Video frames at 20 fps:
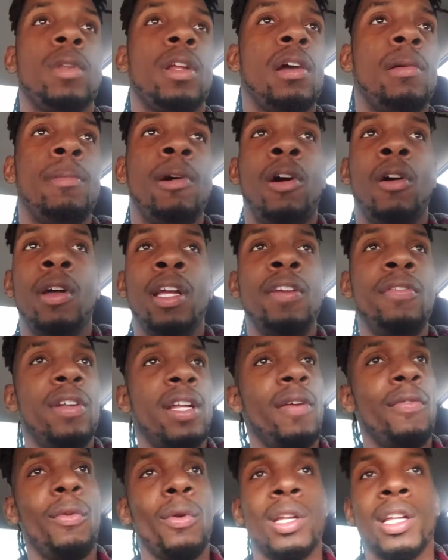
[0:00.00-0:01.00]
Come on. Even
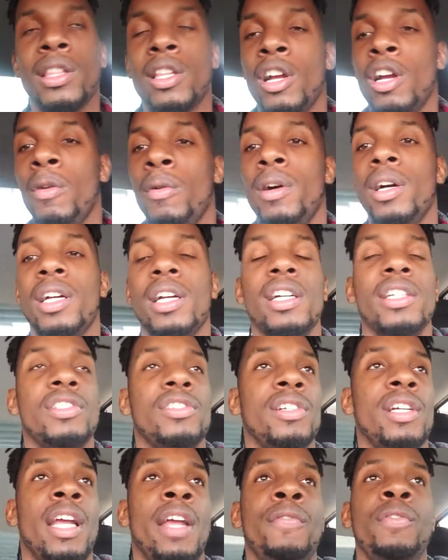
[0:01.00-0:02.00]
if you're in a third world
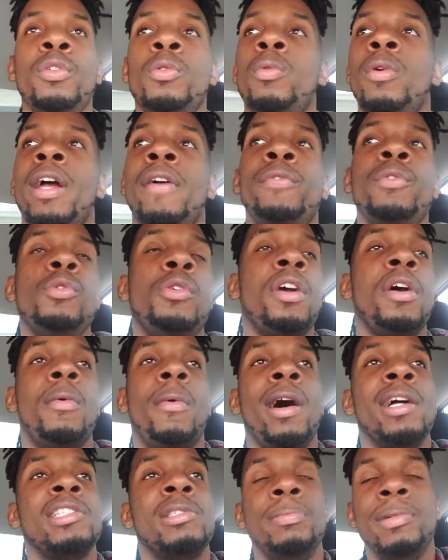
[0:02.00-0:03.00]
country, if you can
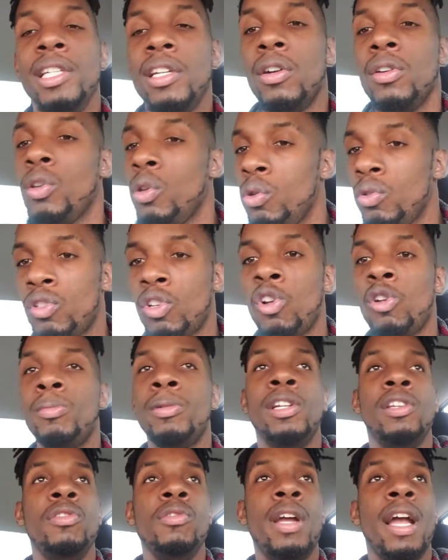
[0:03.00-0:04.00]
watch me on
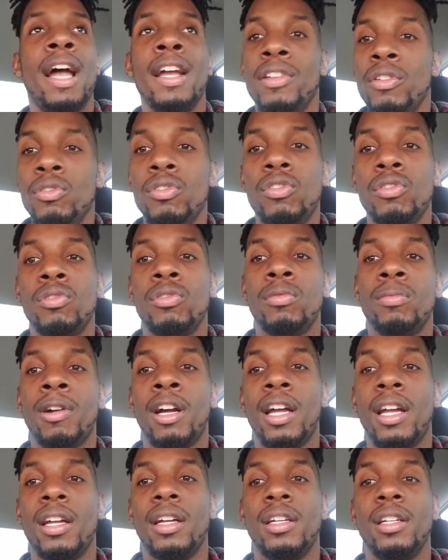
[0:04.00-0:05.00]
YouTube, then you got YouTube,
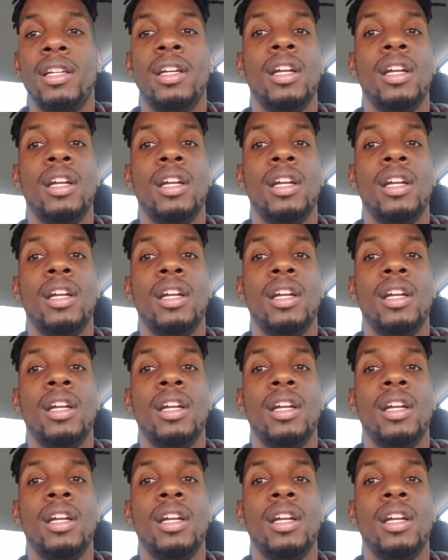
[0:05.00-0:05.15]
right?